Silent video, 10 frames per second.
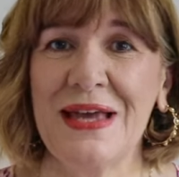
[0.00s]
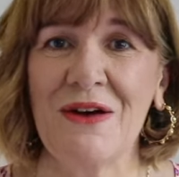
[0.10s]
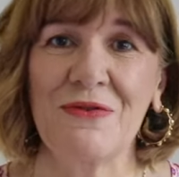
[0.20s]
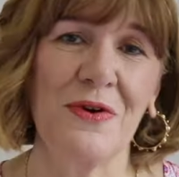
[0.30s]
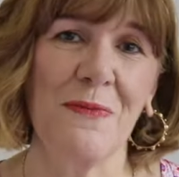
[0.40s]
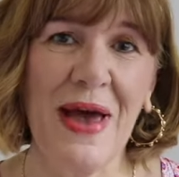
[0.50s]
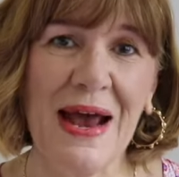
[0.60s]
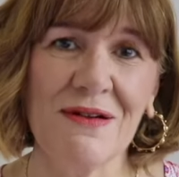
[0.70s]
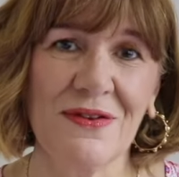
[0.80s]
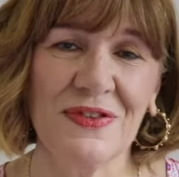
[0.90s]
out for a
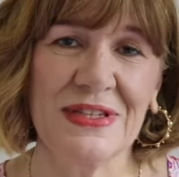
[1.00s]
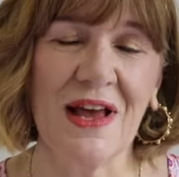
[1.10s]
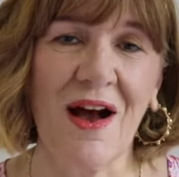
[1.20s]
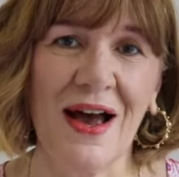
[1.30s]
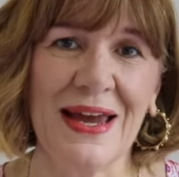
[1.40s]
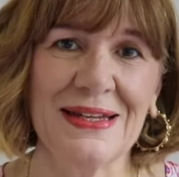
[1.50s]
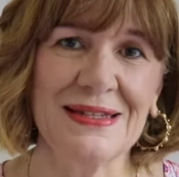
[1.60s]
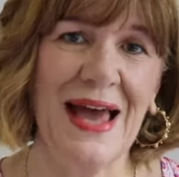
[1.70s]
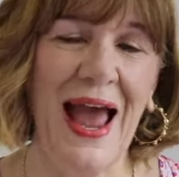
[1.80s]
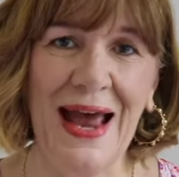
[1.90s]
pair of
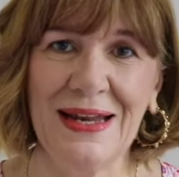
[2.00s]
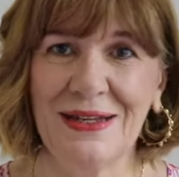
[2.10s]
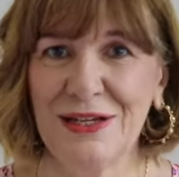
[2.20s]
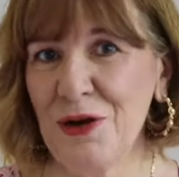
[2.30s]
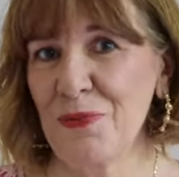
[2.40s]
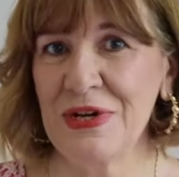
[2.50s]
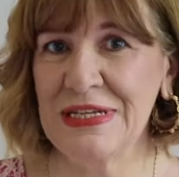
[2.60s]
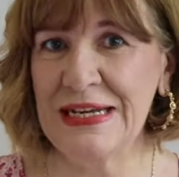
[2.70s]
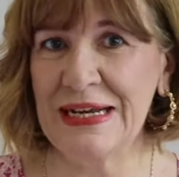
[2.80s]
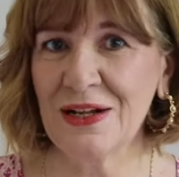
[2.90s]
slides and a
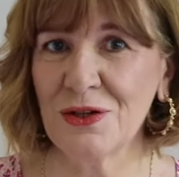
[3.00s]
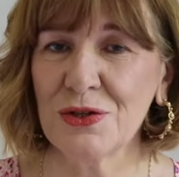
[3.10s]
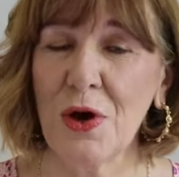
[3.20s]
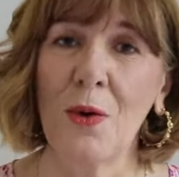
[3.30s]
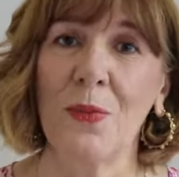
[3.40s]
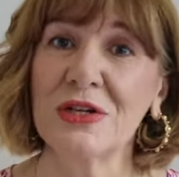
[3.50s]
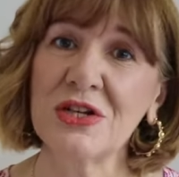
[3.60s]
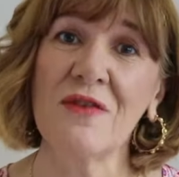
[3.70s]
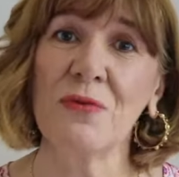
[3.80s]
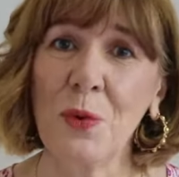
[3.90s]
pretty little top, which
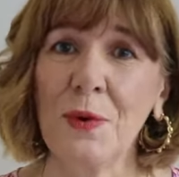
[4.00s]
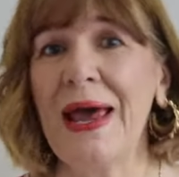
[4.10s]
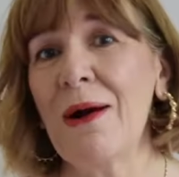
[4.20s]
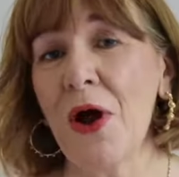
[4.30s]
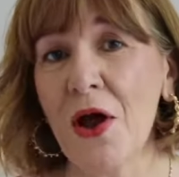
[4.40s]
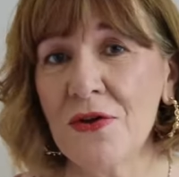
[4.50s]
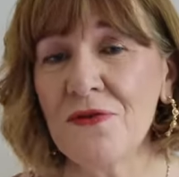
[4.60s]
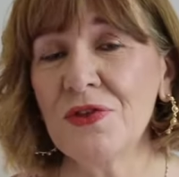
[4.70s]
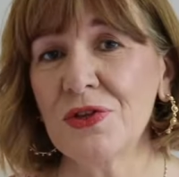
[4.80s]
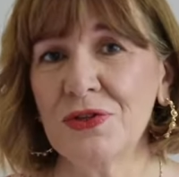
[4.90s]
I've worn out
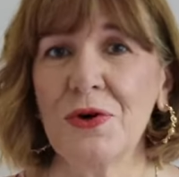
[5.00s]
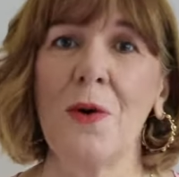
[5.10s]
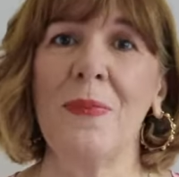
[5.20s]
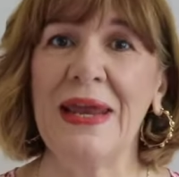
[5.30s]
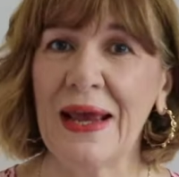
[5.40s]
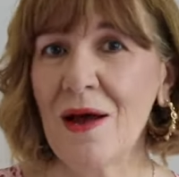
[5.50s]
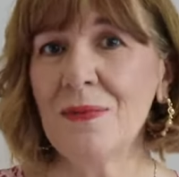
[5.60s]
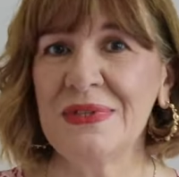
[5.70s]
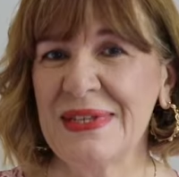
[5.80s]
over the top, and it comes